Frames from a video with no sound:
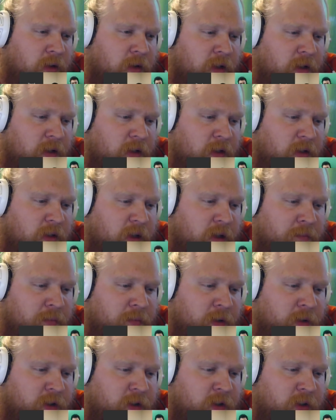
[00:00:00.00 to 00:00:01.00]
And I'm
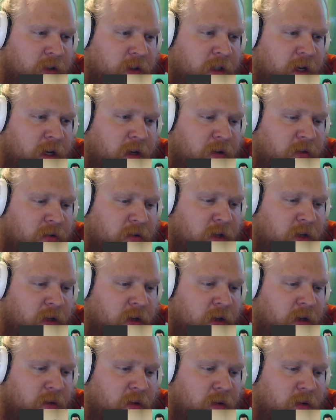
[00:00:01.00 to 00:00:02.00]
pretty sure the guy who's
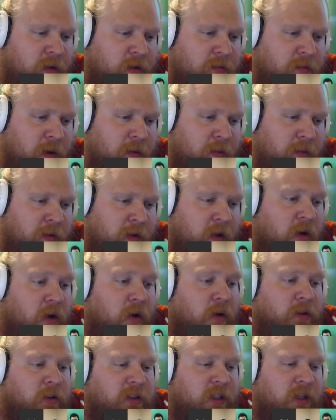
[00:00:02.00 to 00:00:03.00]
dealing with it is probably
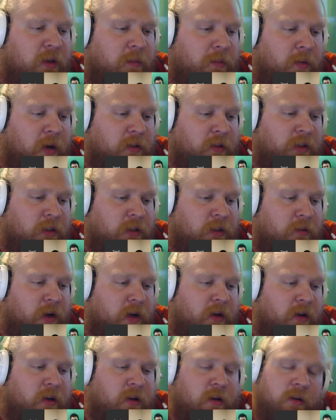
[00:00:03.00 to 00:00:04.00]
CD Project
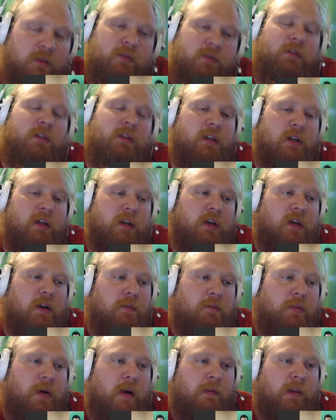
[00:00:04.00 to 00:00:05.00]
Red.
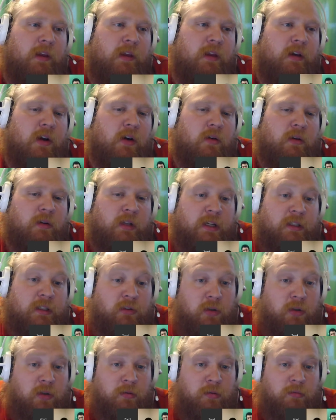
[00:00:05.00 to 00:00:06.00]
Probably like going like,
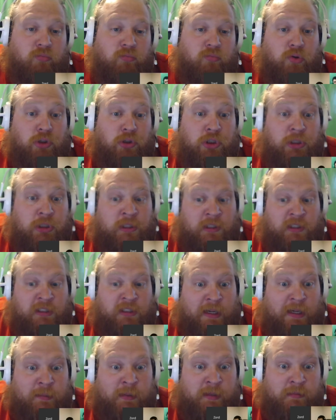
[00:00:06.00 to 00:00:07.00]
dude, you just need to
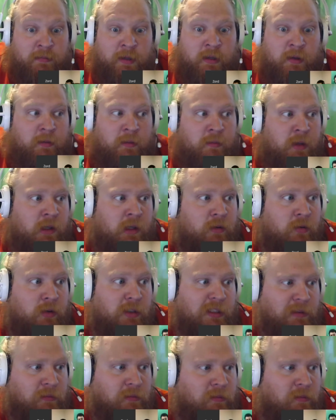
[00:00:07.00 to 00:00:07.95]
stop emailing me, okay?